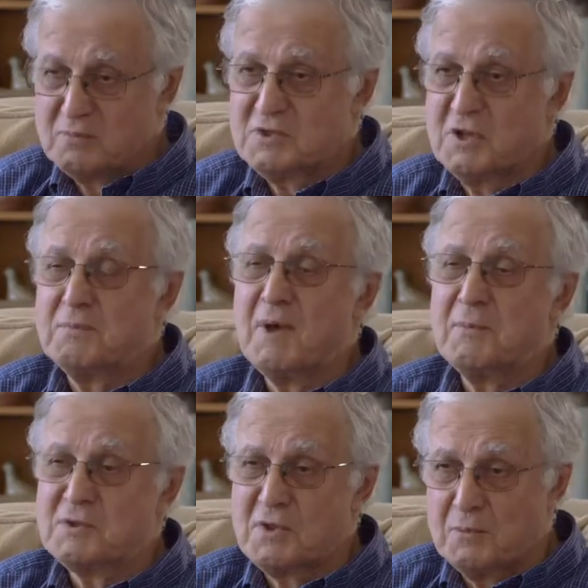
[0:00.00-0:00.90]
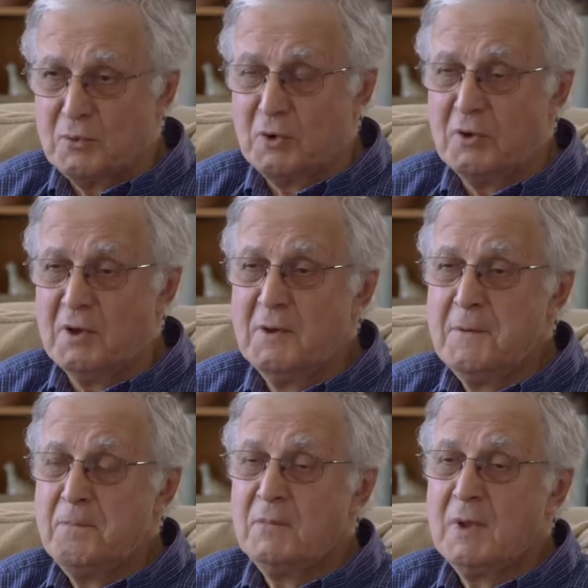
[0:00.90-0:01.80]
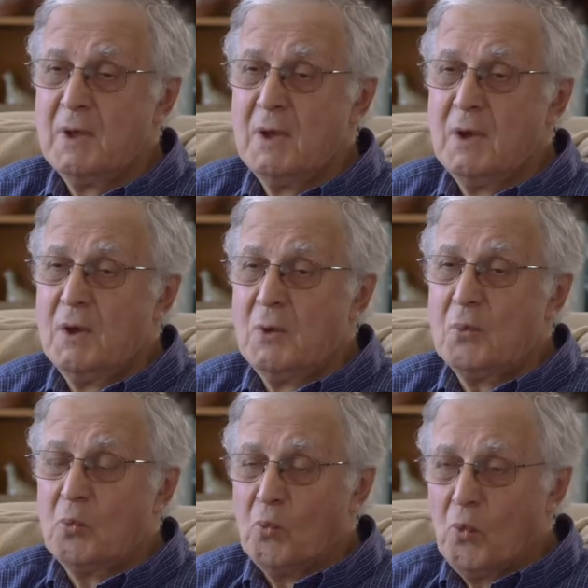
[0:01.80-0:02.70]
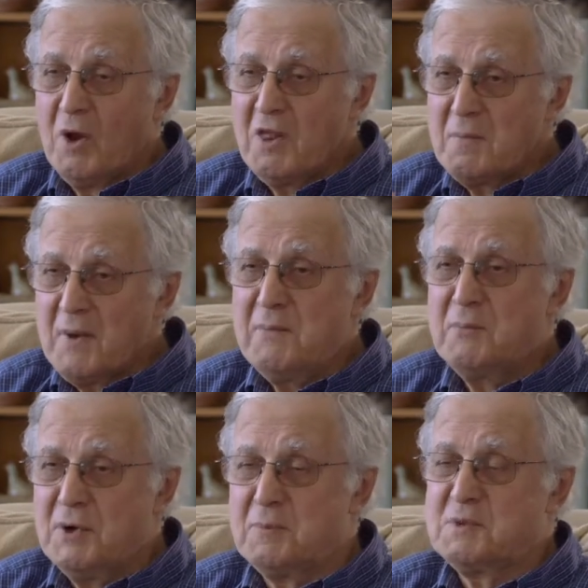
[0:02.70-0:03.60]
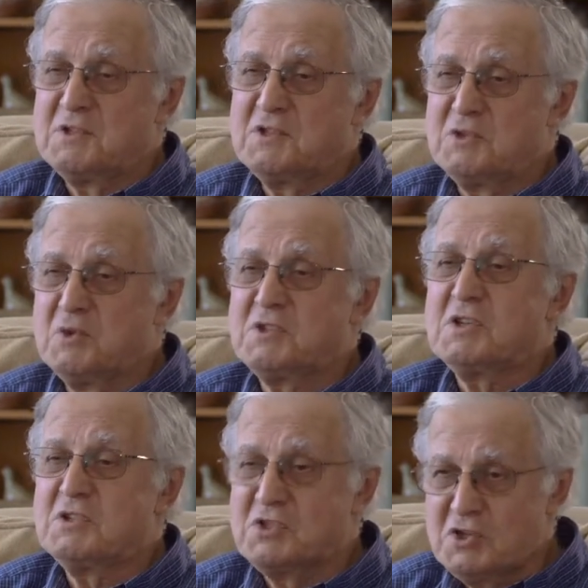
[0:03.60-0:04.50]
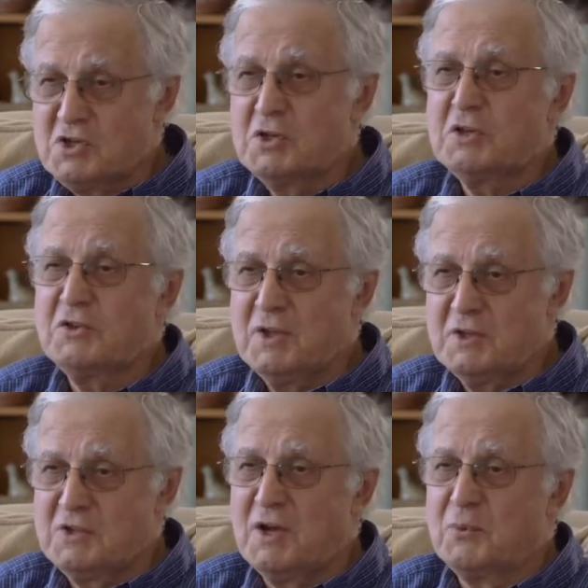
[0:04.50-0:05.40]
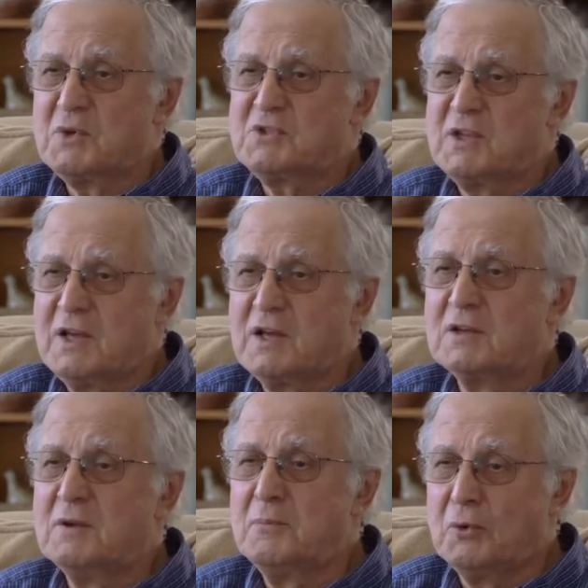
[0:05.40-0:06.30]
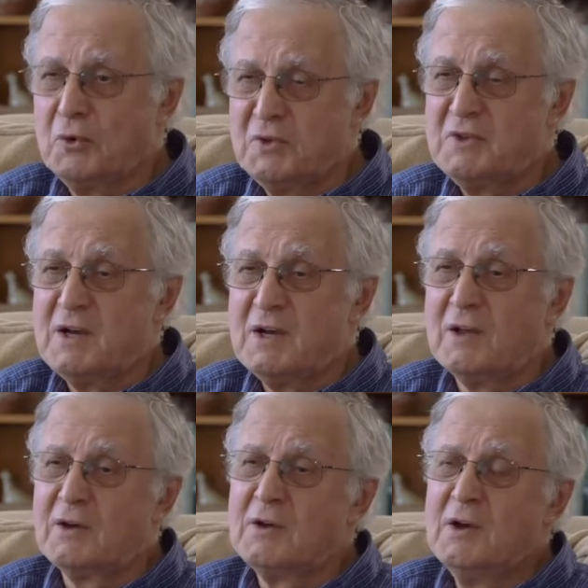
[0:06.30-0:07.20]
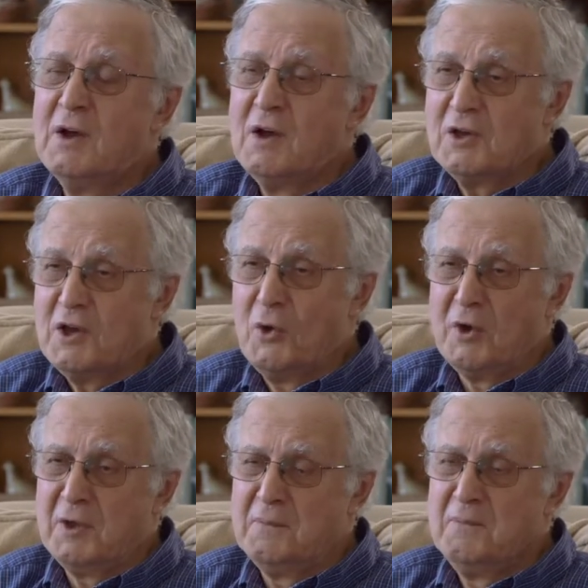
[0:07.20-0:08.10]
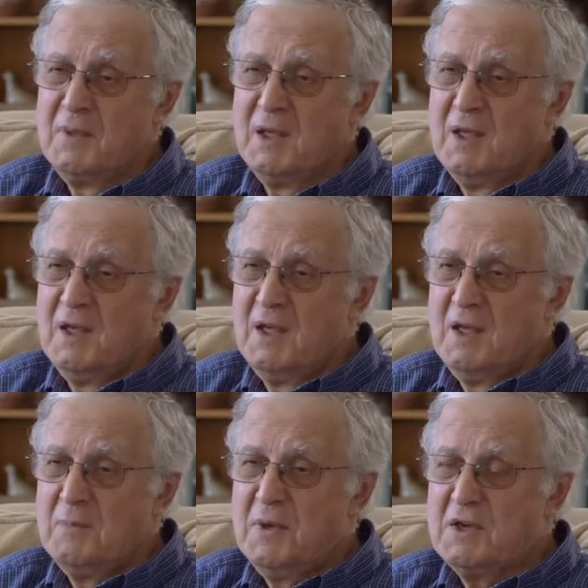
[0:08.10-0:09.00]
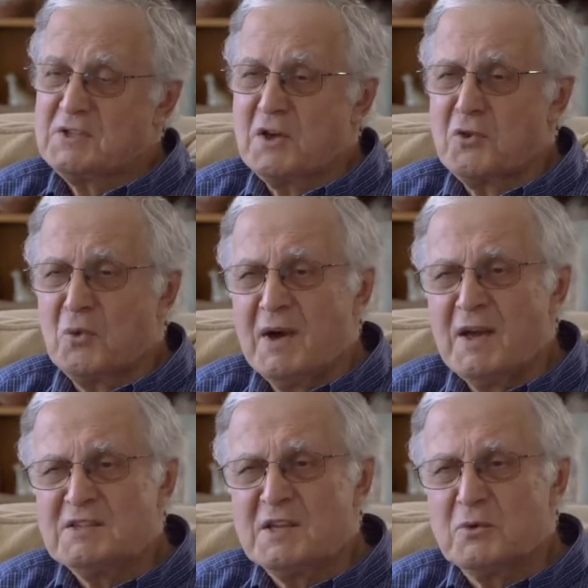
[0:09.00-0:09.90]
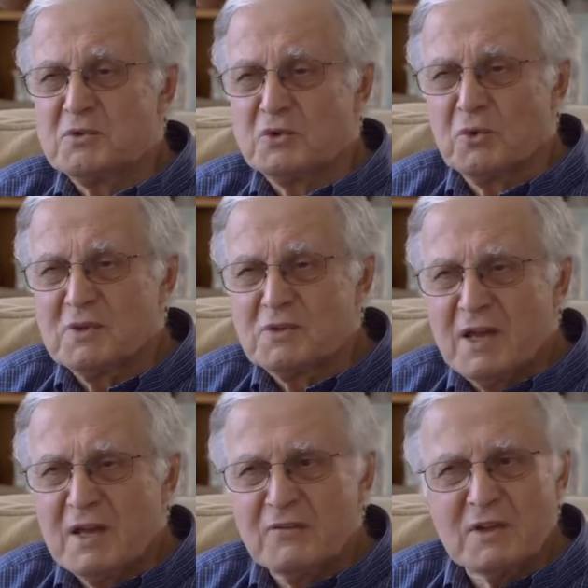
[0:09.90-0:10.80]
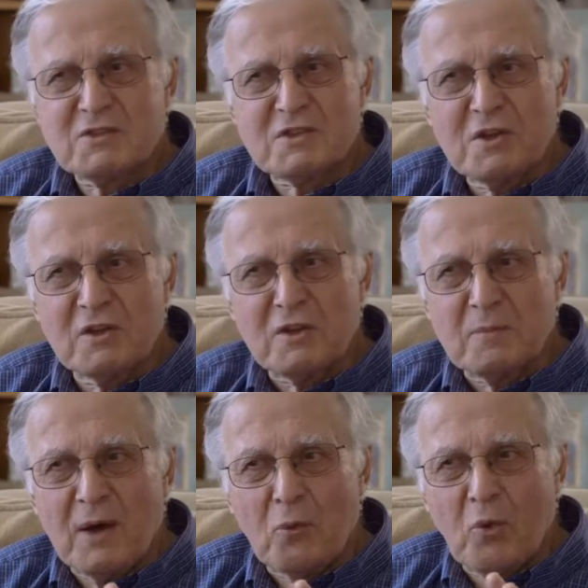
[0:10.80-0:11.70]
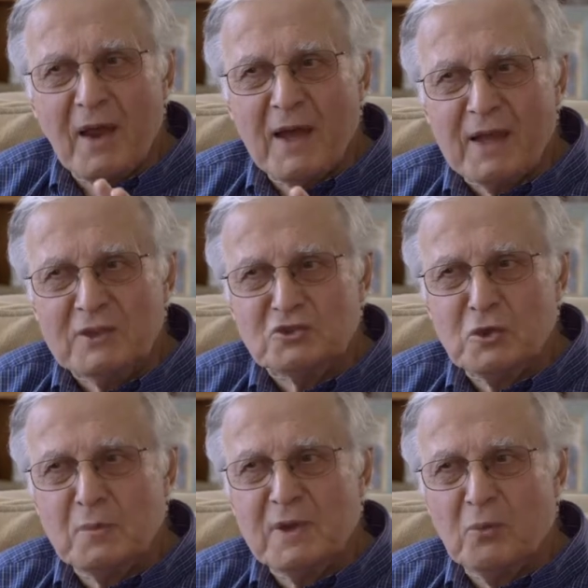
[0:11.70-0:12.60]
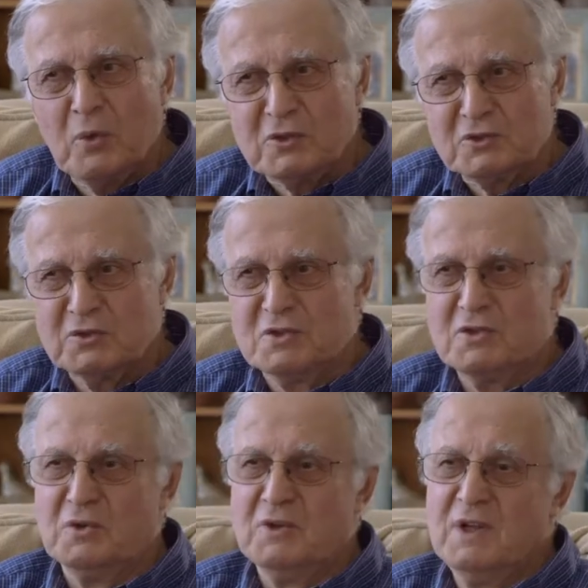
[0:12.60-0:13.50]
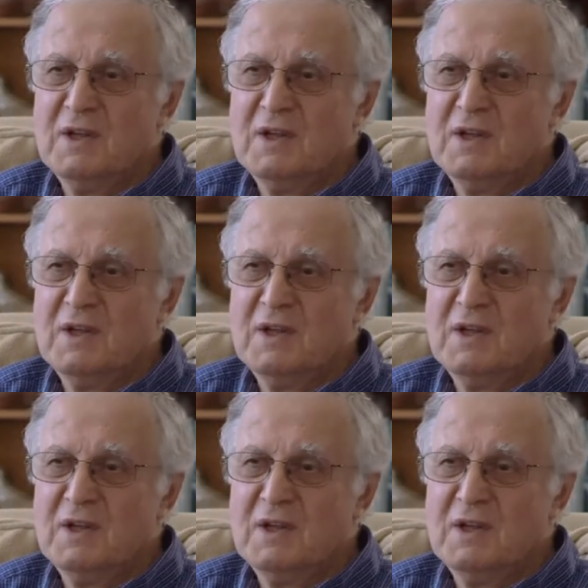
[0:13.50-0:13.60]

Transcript: certain members of the board. One of the main purposes was to stir things up, was to get an important dialogue going, because otherwise it was always kind of uncertain about what ICANN should be and what it should do.